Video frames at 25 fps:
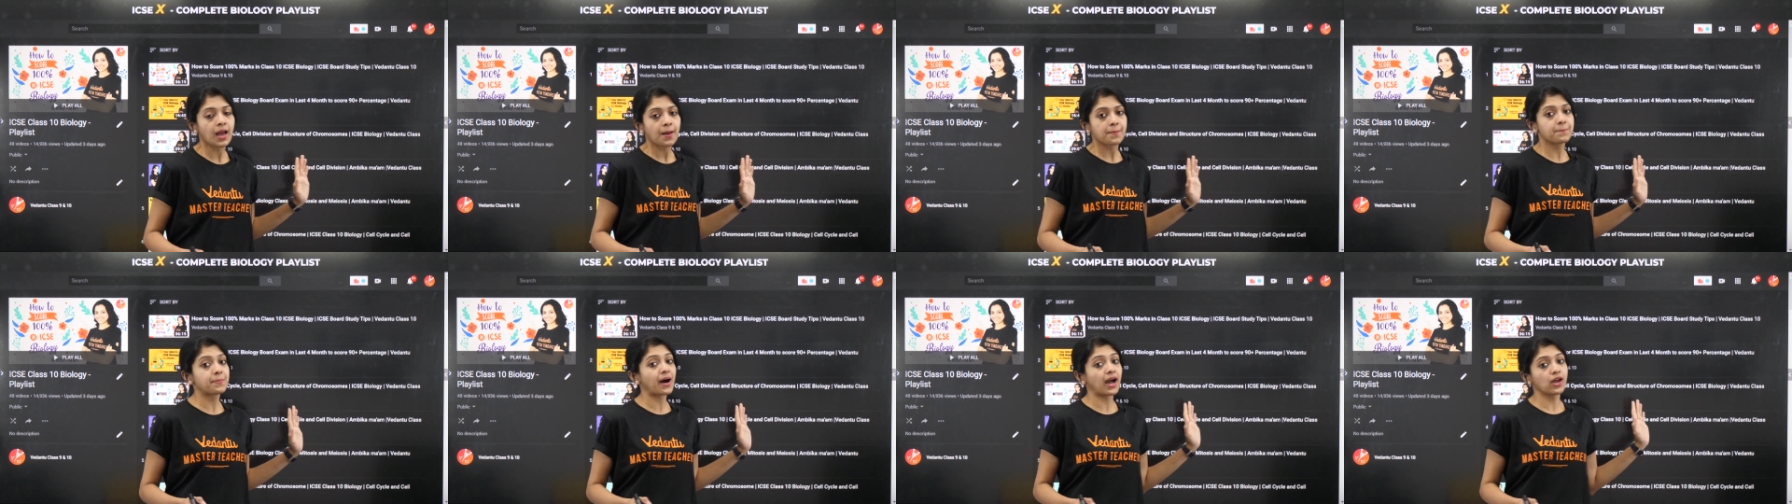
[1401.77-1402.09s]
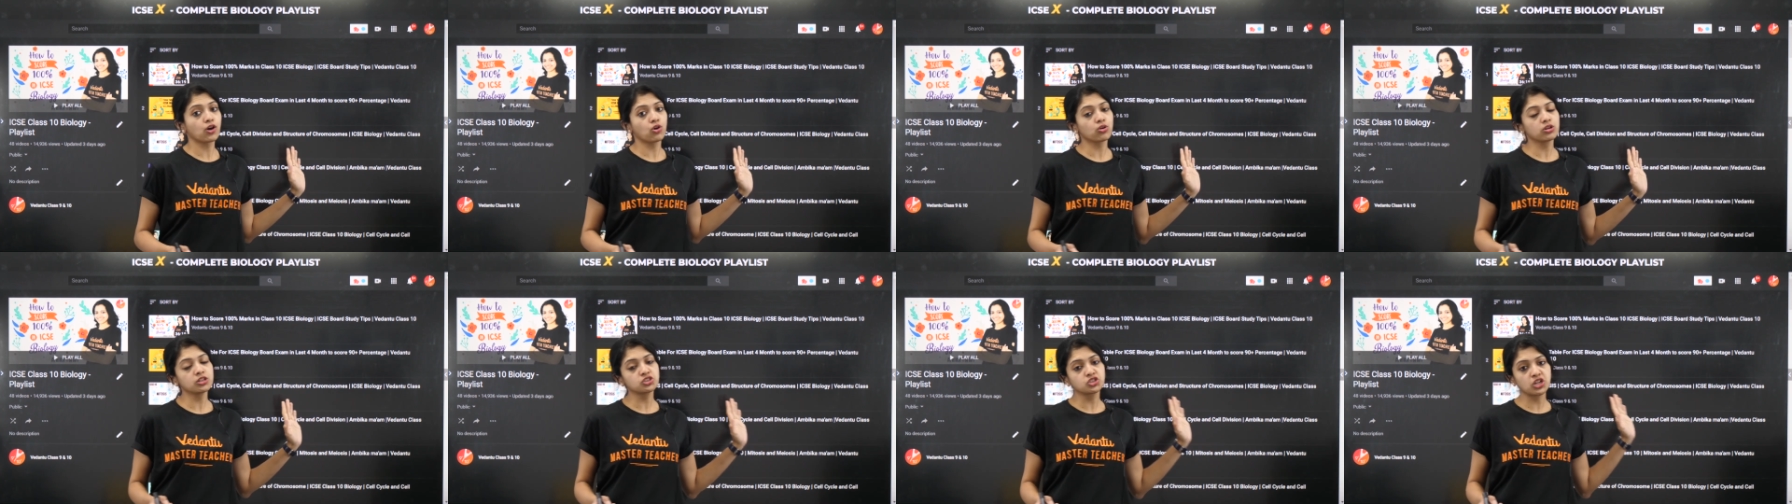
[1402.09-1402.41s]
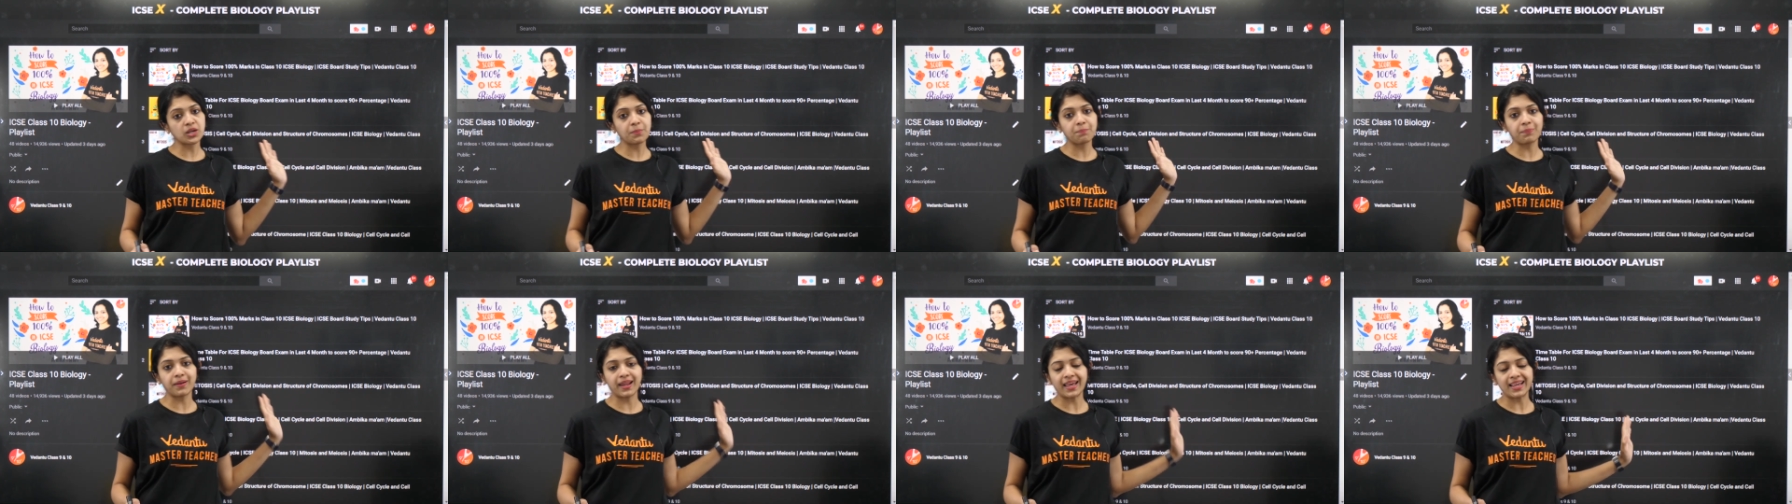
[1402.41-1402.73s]

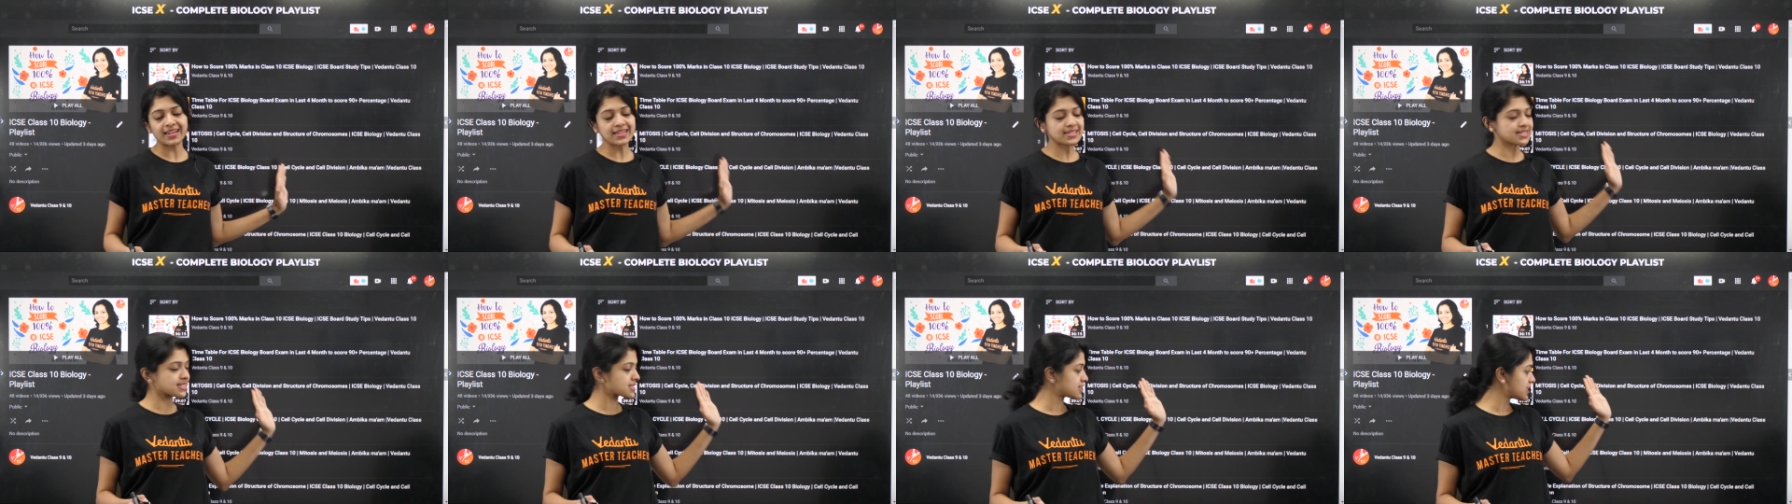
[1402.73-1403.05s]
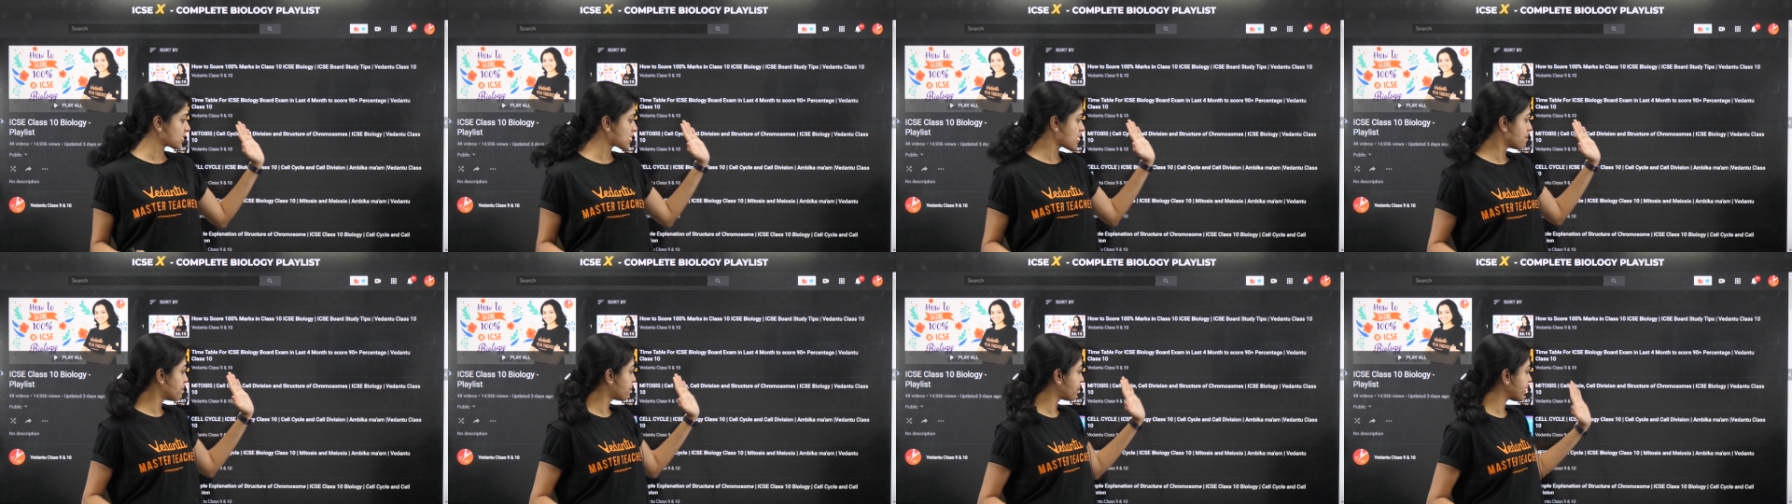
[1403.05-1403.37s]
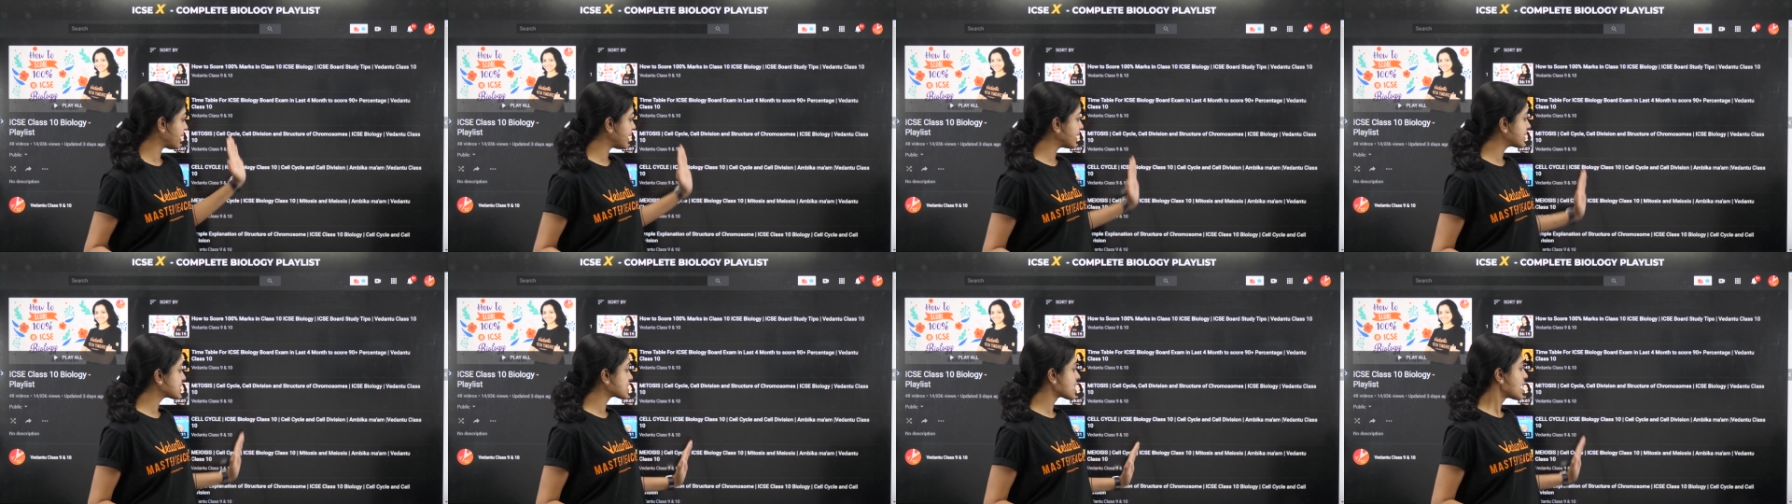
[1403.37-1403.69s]
biology playlist, the
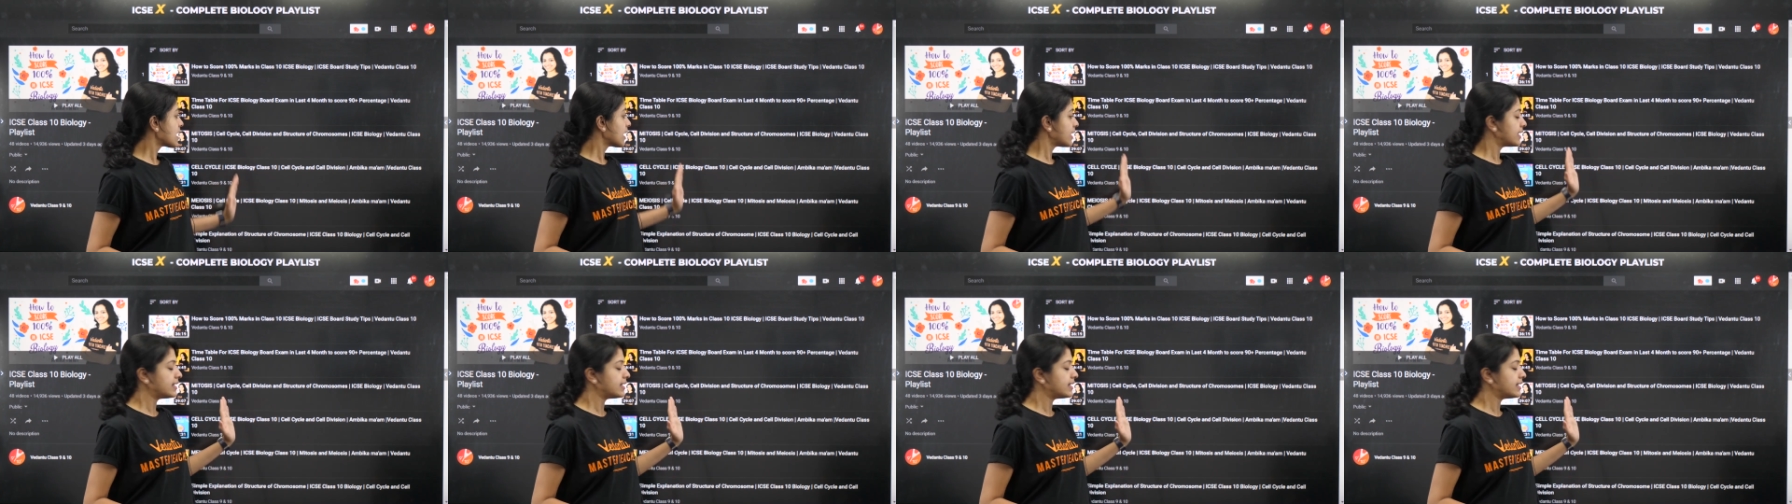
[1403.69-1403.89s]
complete